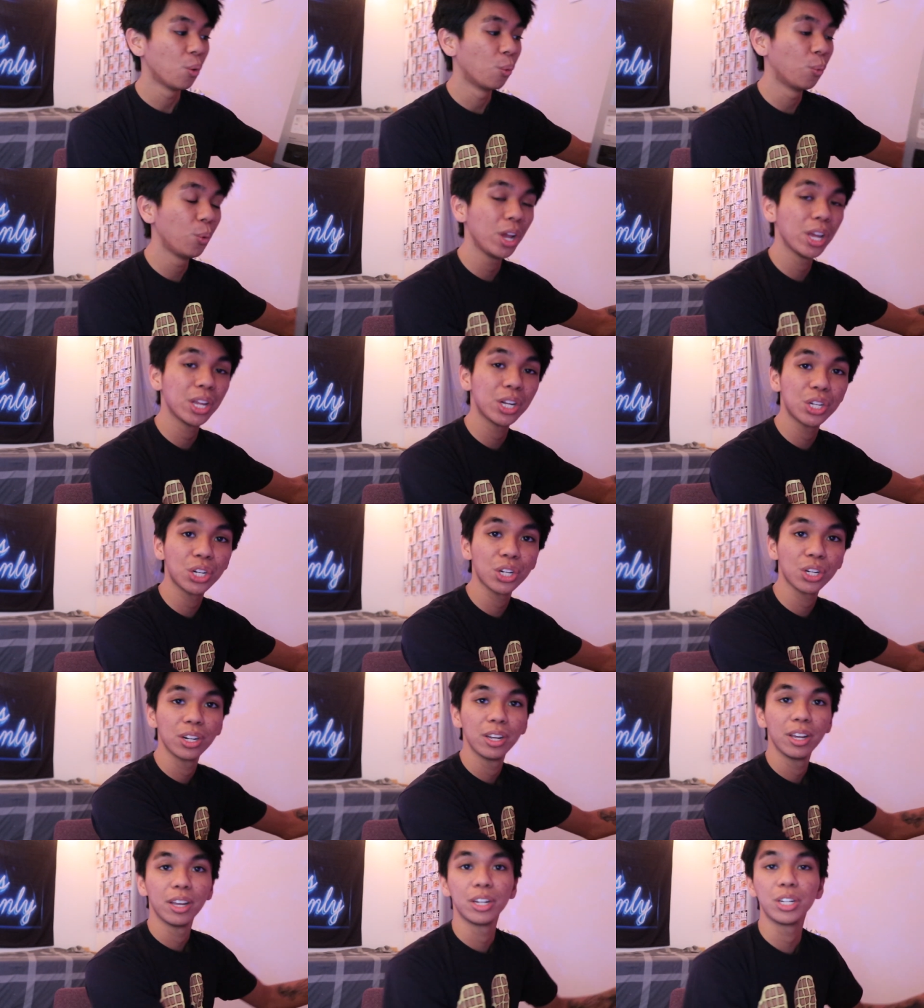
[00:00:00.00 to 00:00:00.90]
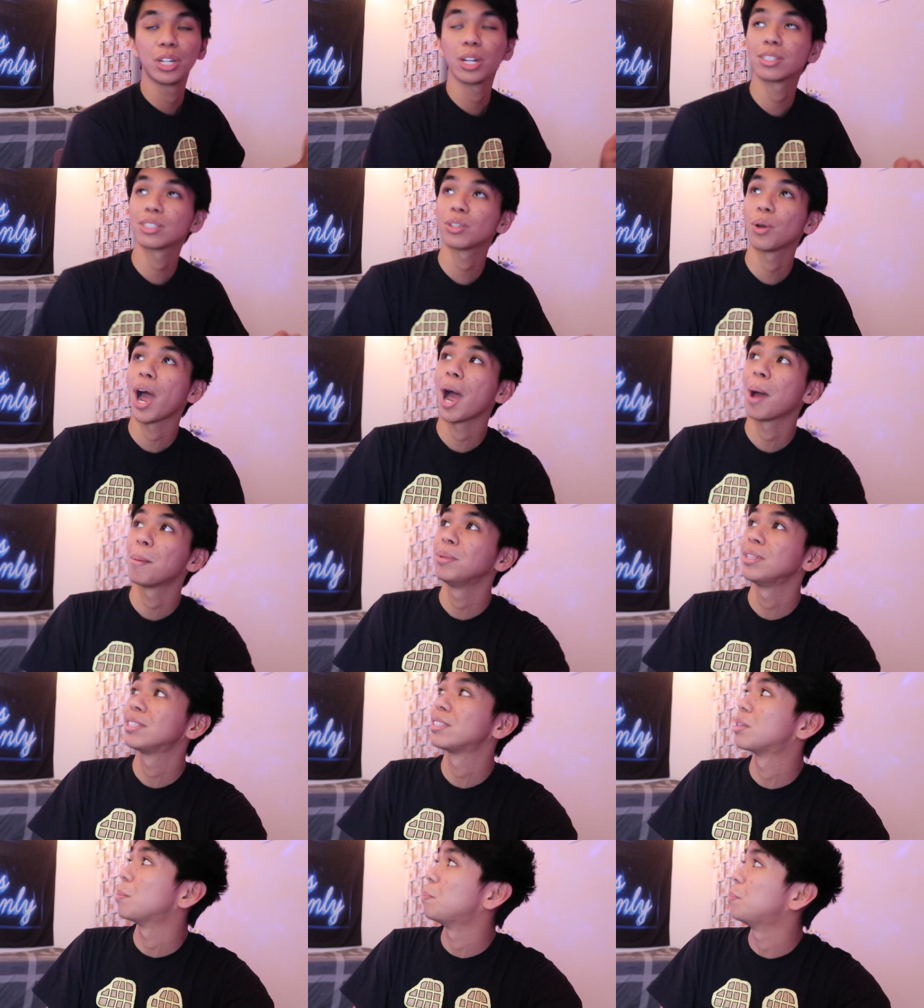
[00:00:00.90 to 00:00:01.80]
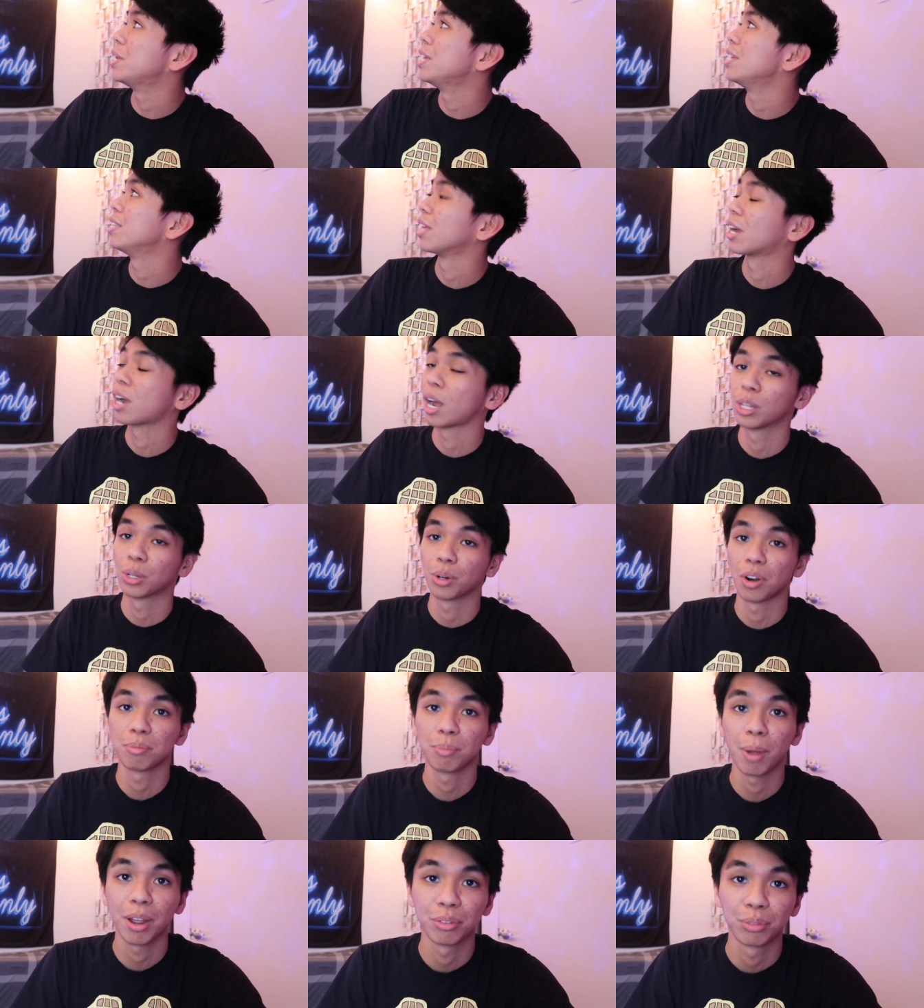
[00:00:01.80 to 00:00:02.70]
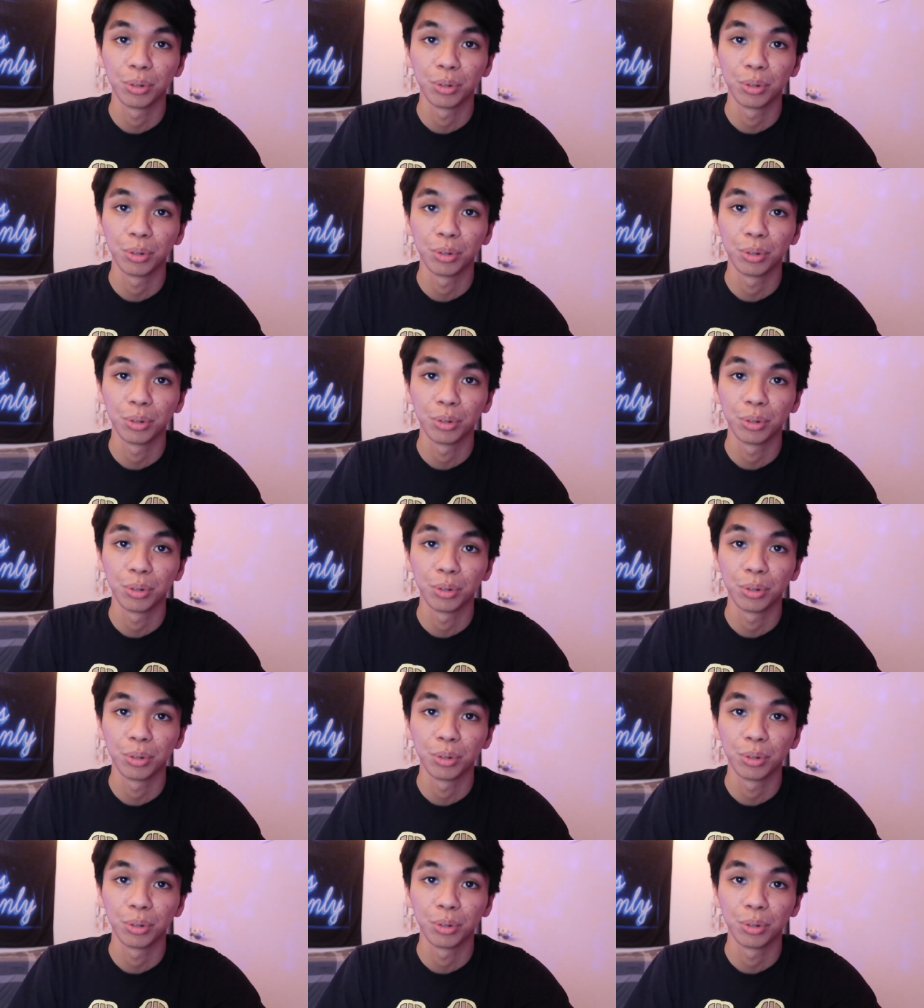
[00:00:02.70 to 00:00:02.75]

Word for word: which just so happens to be the color of my